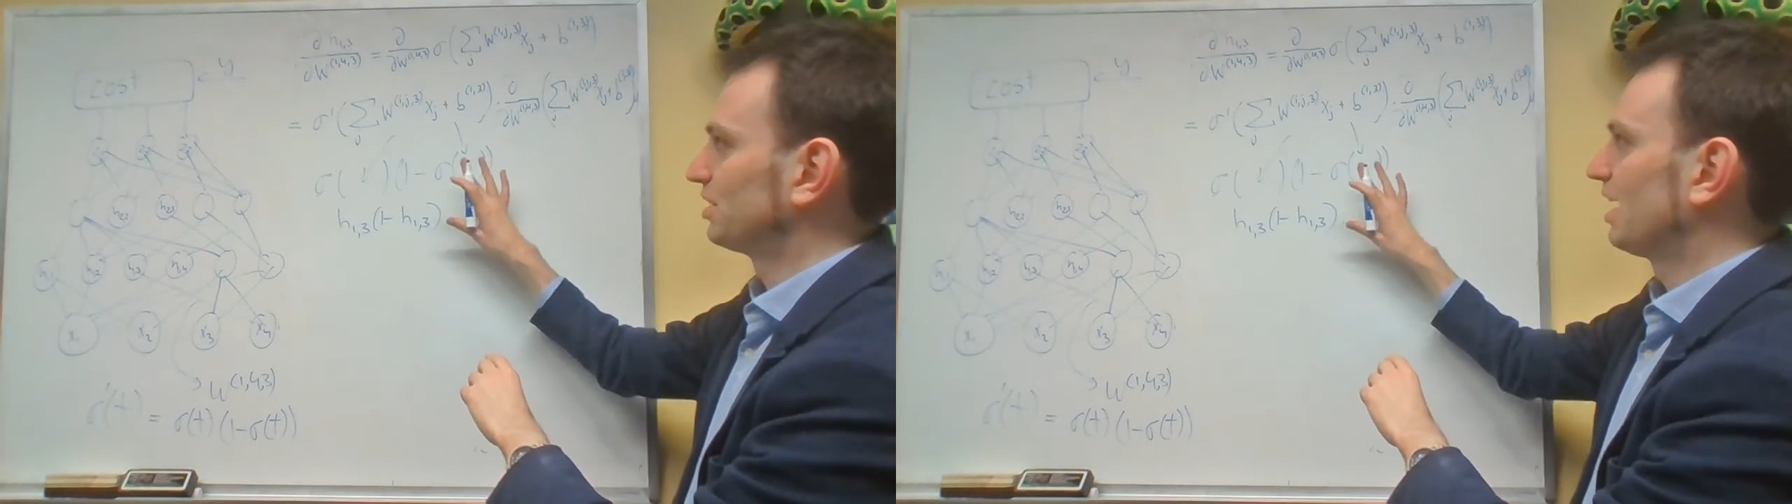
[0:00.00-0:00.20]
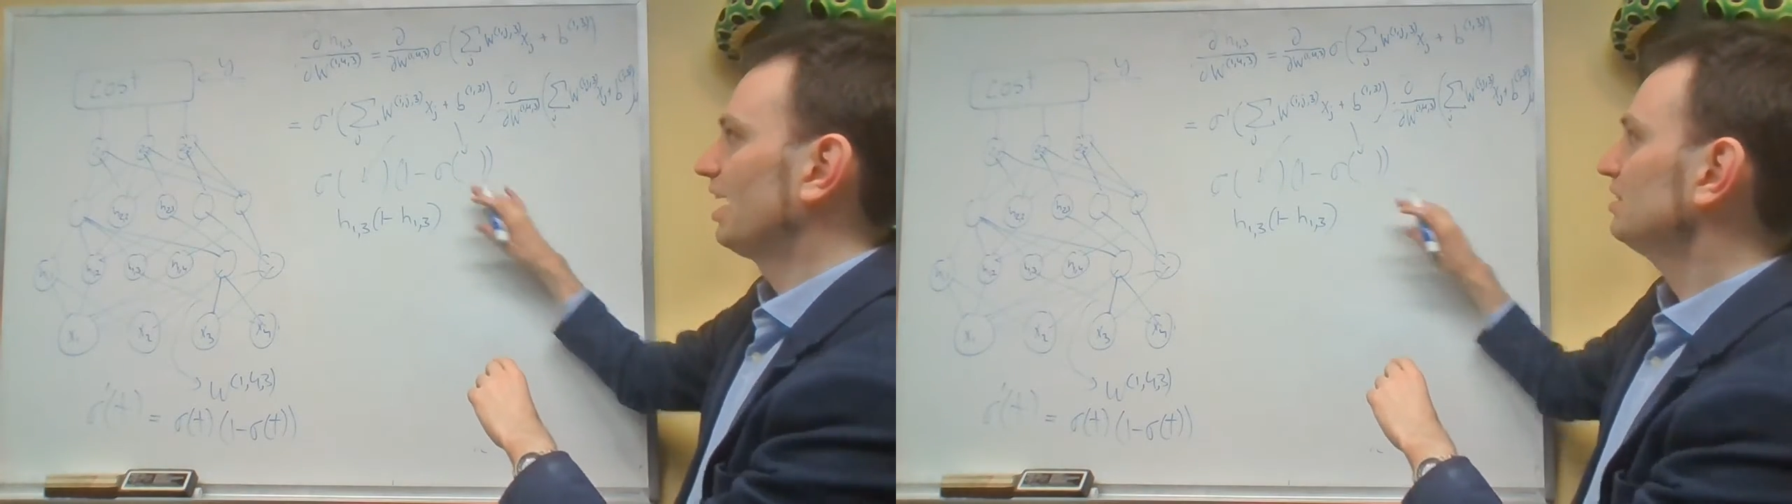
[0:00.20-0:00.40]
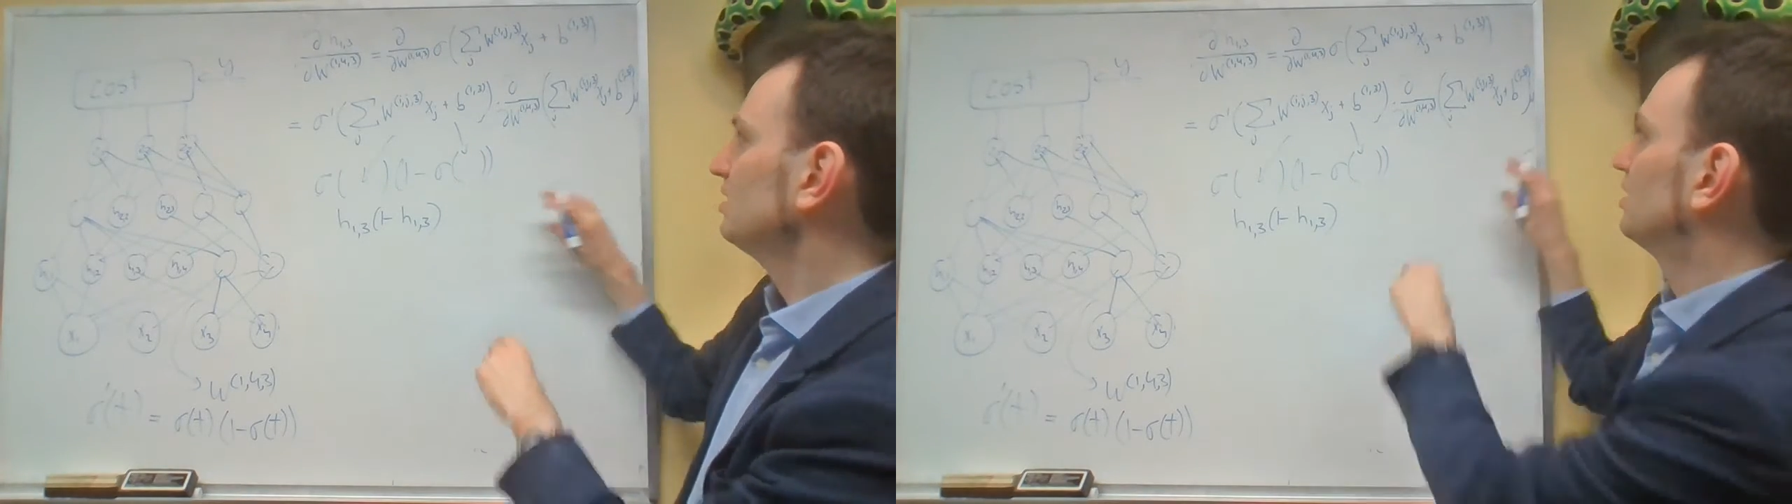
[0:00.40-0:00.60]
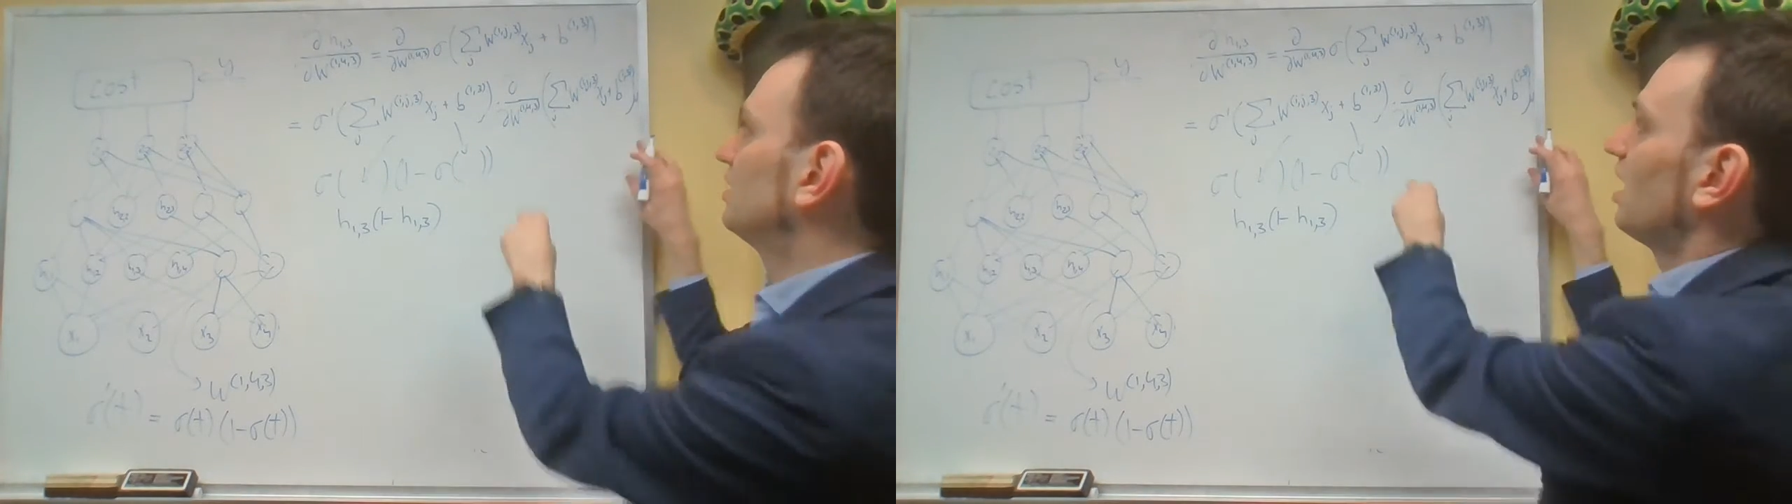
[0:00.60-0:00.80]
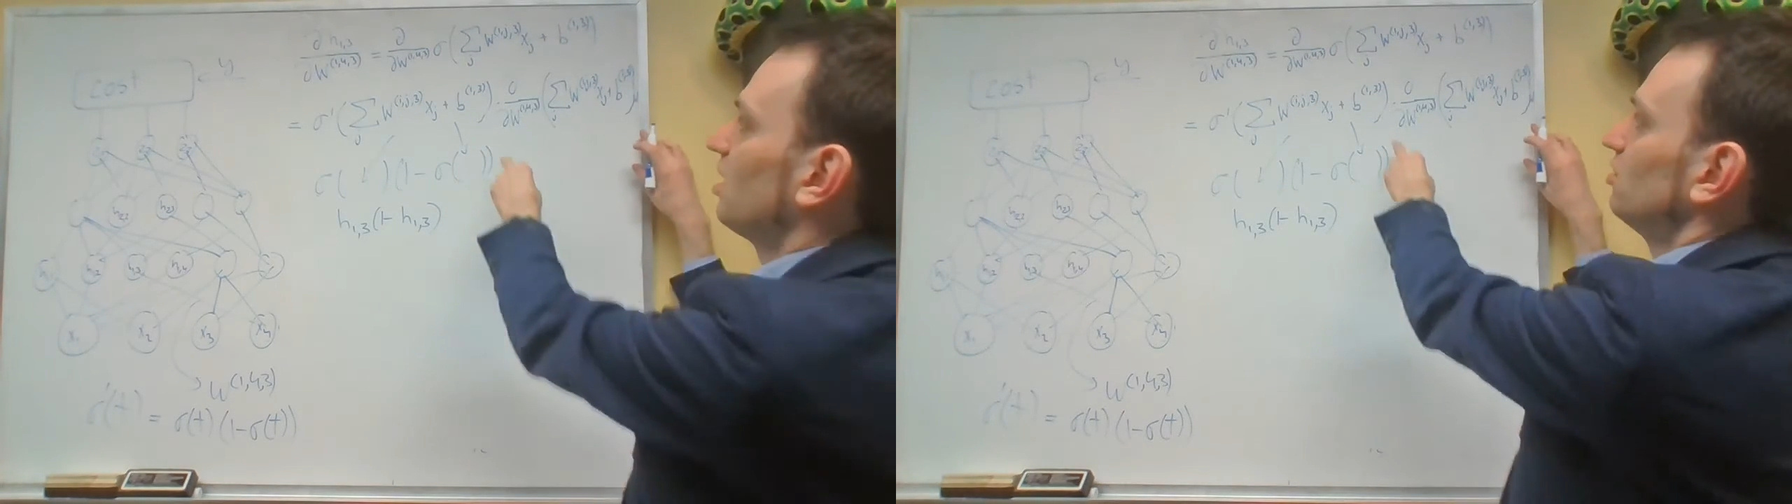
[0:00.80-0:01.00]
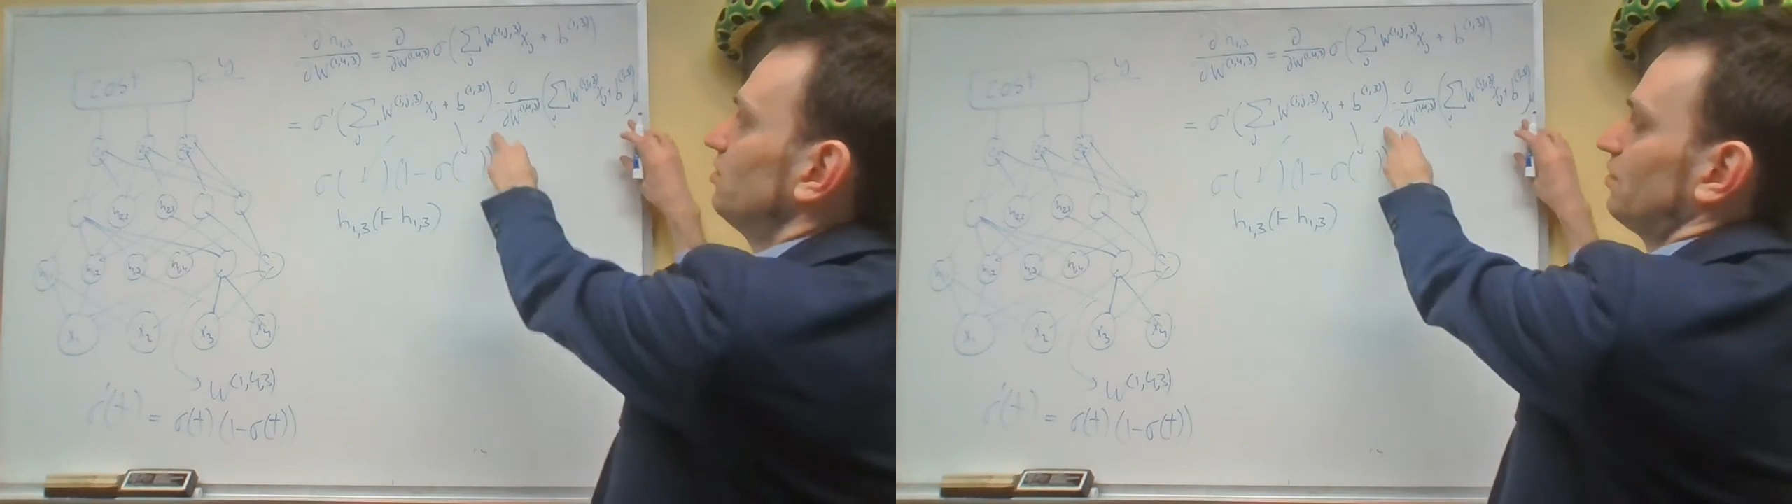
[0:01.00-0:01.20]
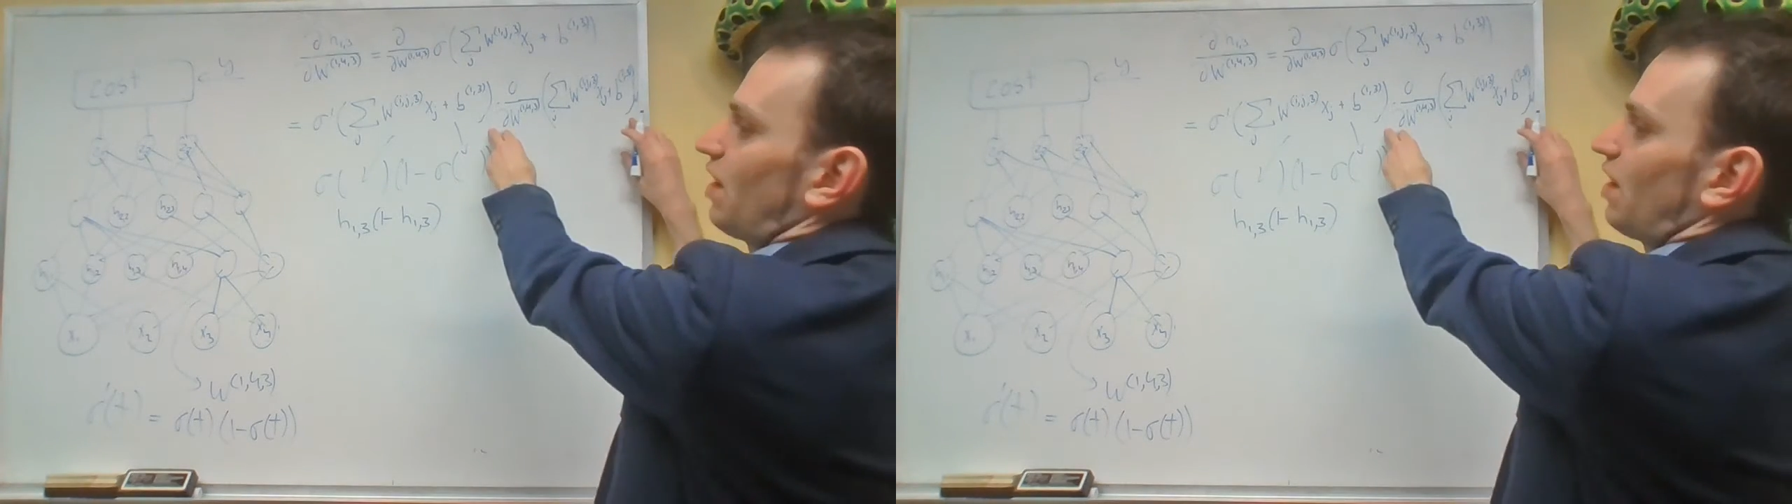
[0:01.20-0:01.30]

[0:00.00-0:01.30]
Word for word: that and now